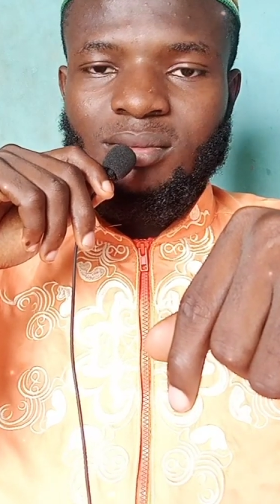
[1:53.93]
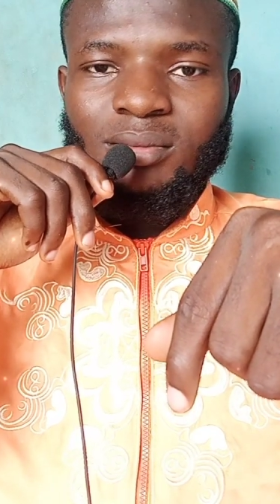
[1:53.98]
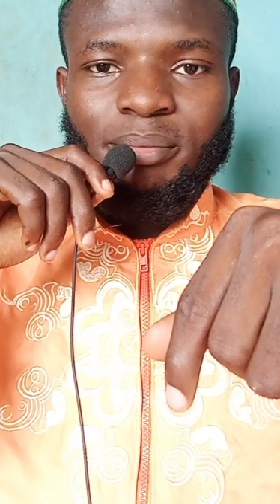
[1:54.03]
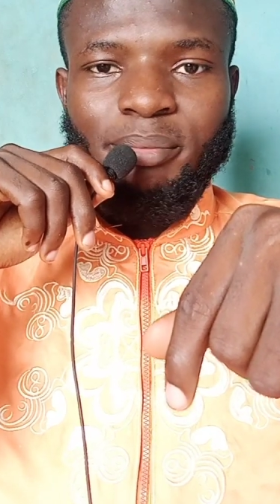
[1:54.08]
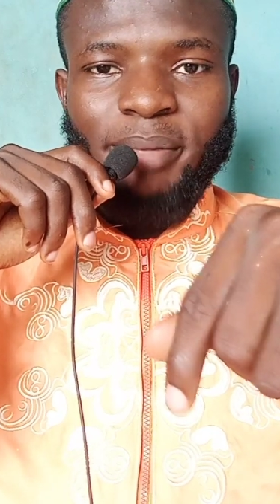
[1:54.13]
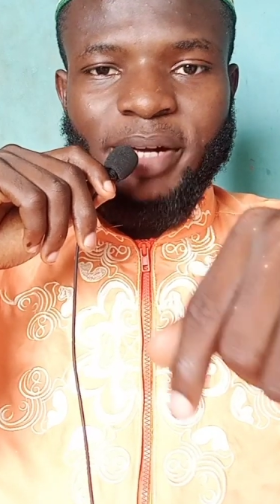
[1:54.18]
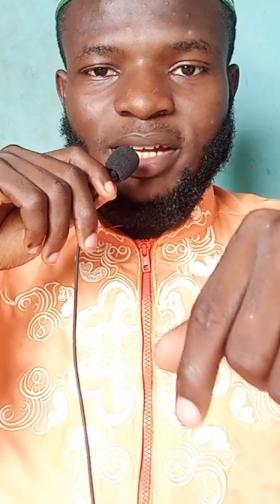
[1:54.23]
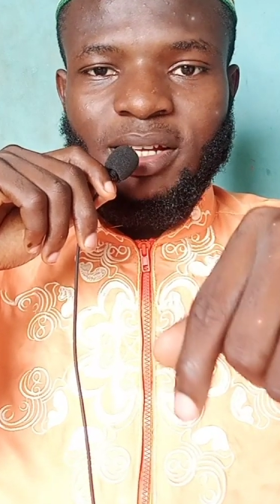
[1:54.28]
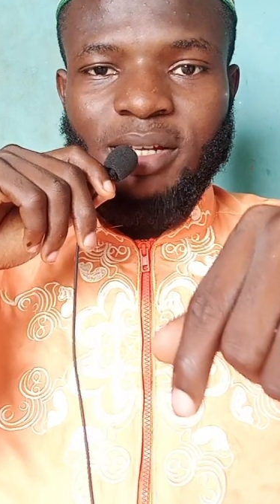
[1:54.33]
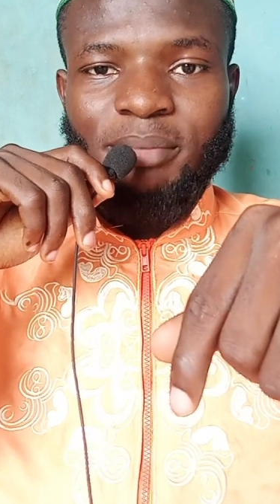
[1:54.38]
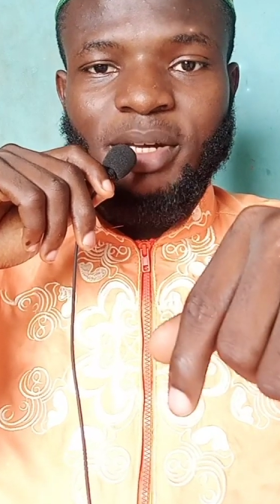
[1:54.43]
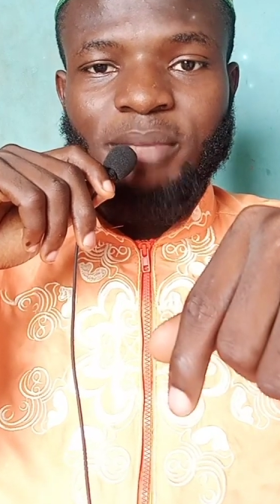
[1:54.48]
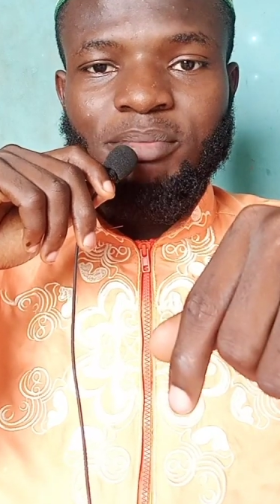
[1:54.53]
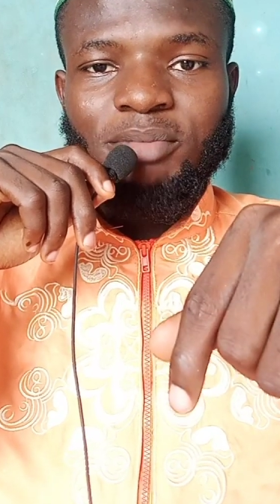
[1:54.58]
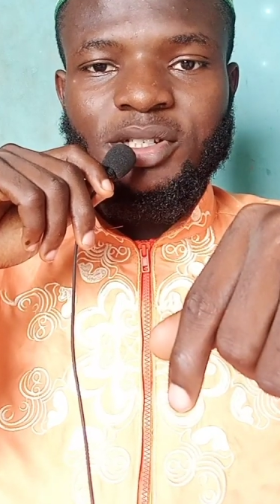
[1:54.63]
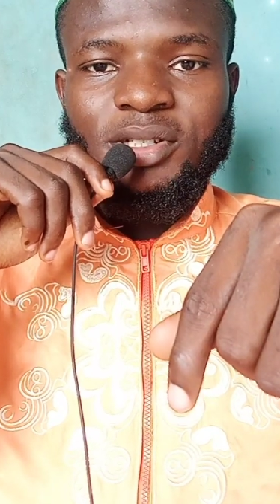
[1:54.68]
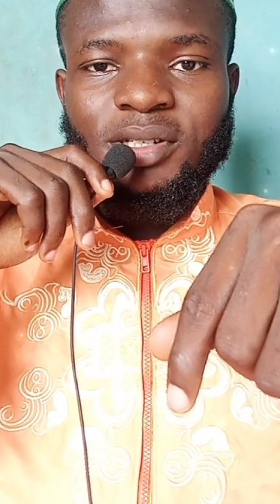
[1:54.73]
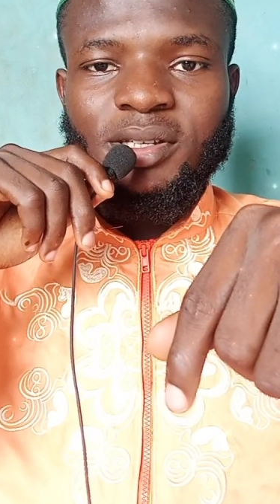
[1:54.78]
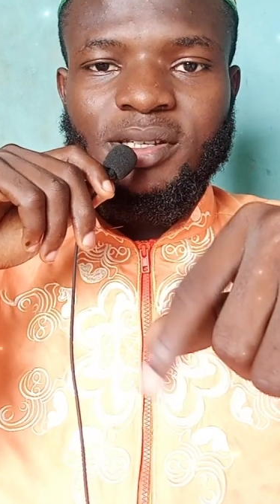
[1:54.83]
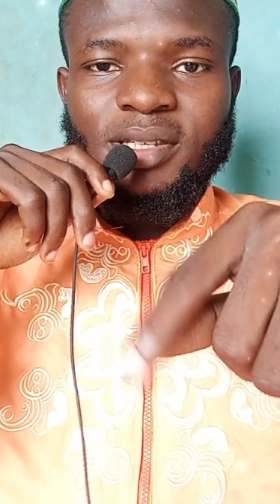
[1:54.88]
by
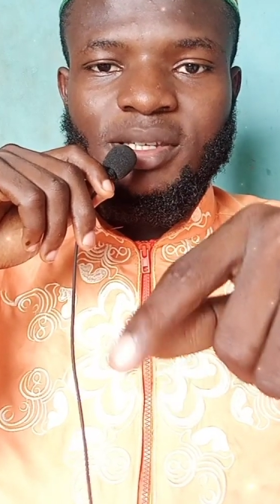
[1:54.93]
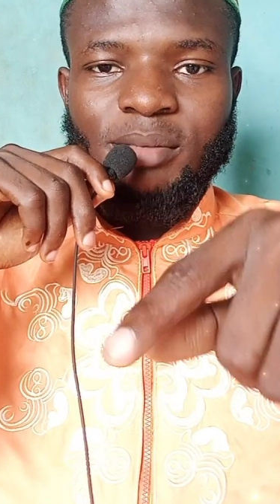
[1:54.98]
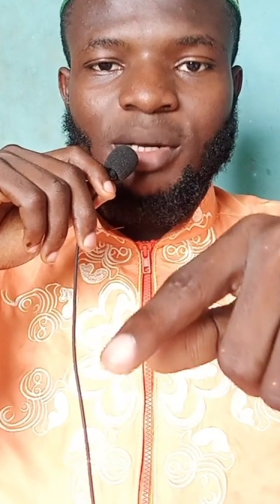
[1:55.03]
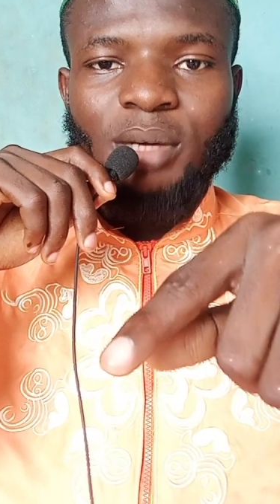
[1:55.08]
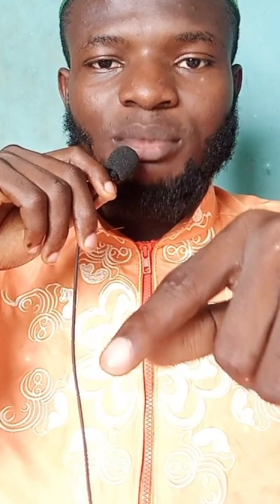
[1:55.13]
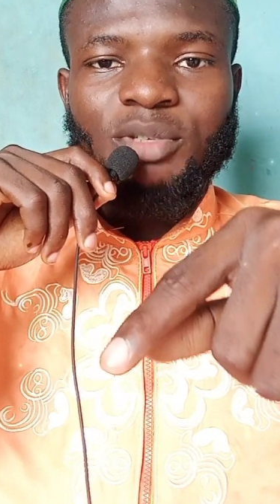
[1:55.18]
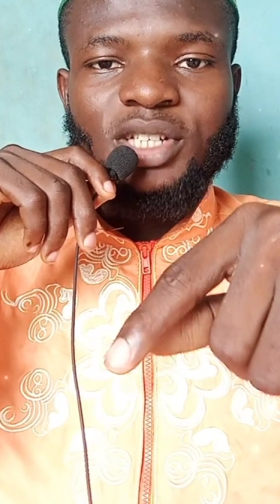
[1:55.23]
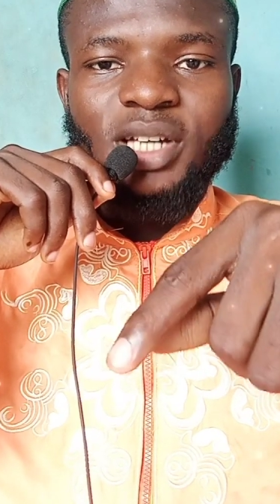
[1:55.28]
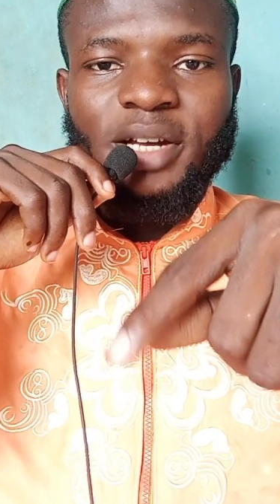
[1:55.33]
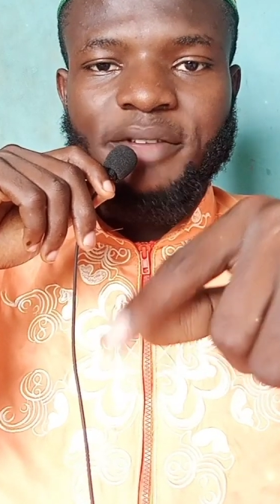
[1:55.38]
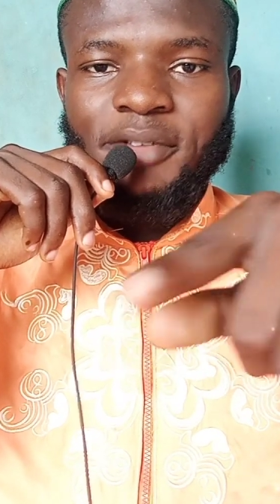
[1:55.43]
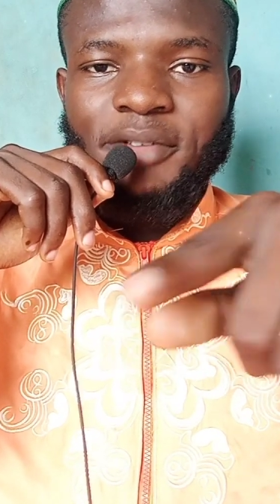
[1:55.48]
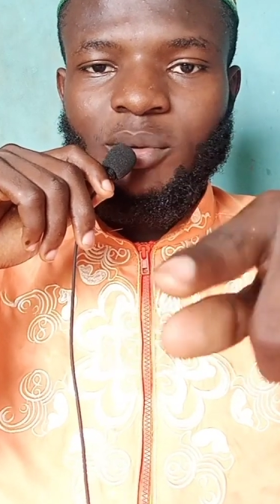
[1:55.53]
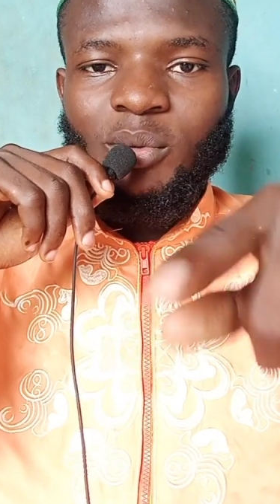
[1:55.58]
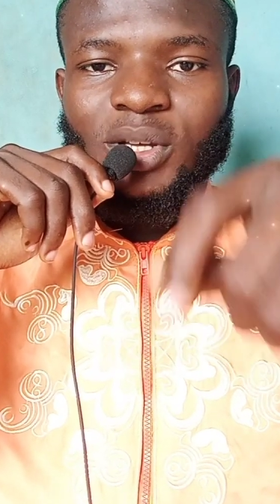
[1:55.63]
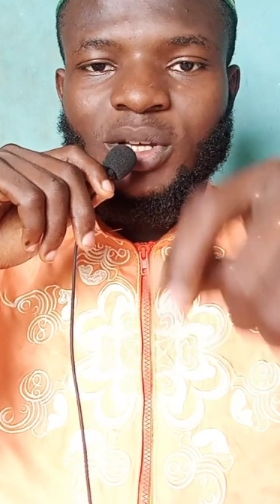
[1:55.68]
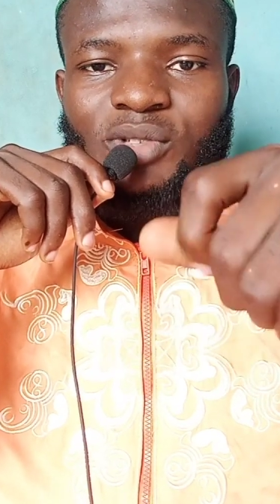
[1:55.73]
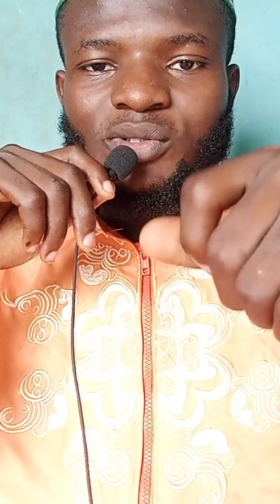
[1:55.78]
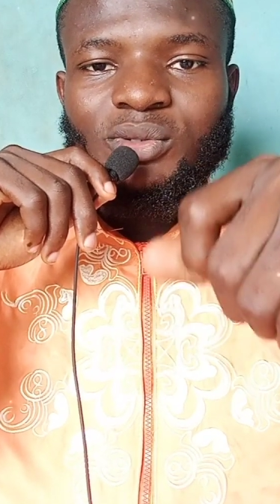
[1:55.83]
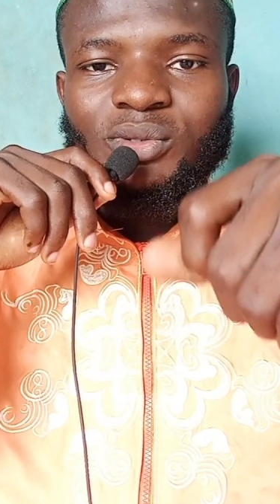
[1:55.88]
remembering this, Imam Shafi'i
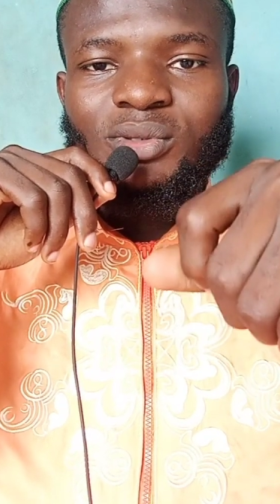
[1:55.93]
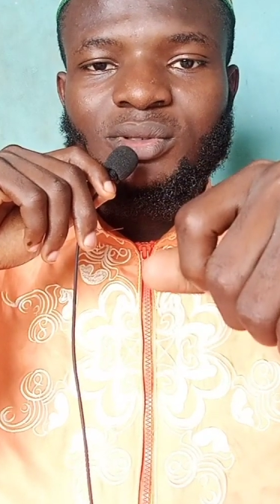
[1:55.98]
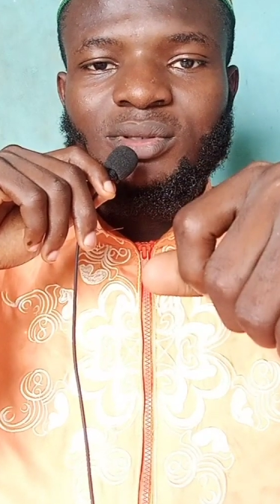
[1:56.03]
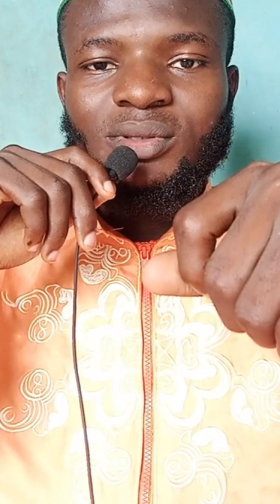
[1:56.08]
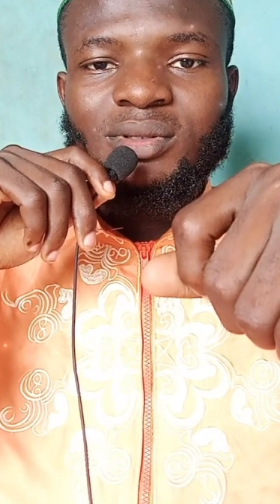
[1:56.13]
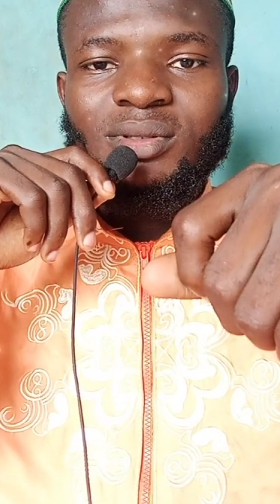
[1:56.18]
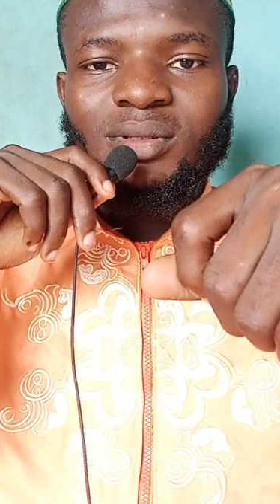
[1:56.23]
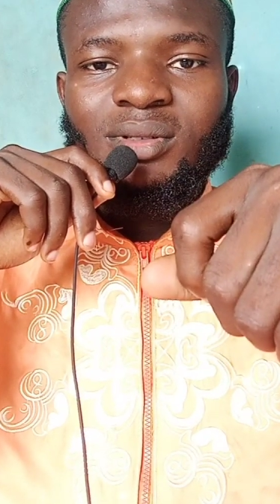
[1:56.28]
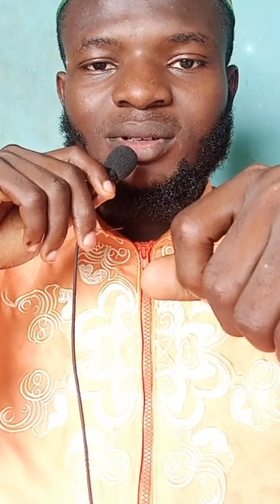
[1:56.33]
went to